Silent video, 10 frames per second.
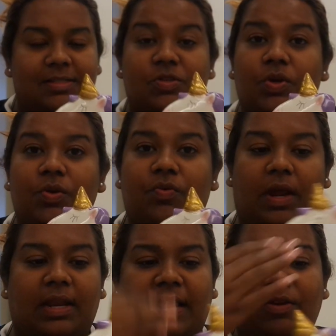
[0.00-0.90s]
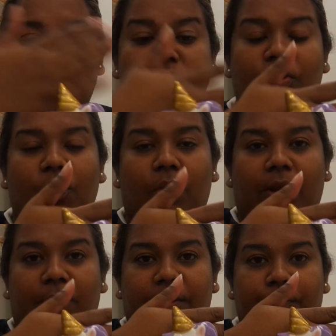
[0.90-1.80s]
So cute, right? I do not know
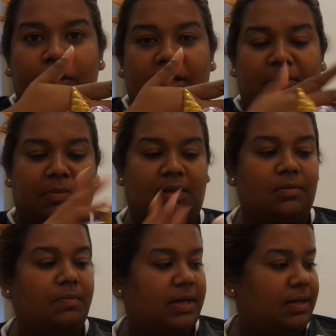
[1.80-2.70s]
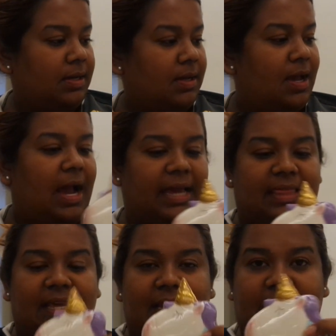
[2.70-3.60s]
what I want to put in the middle, but I
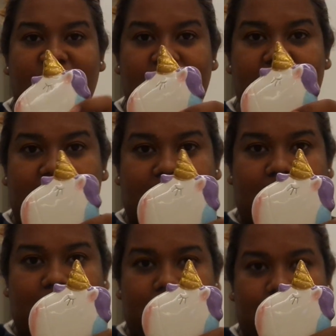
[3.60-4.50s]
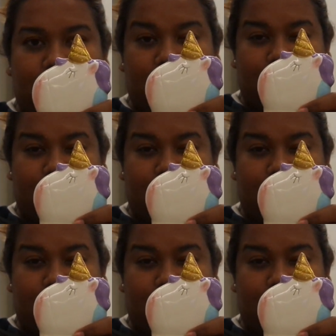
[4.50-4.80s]
think like just like this,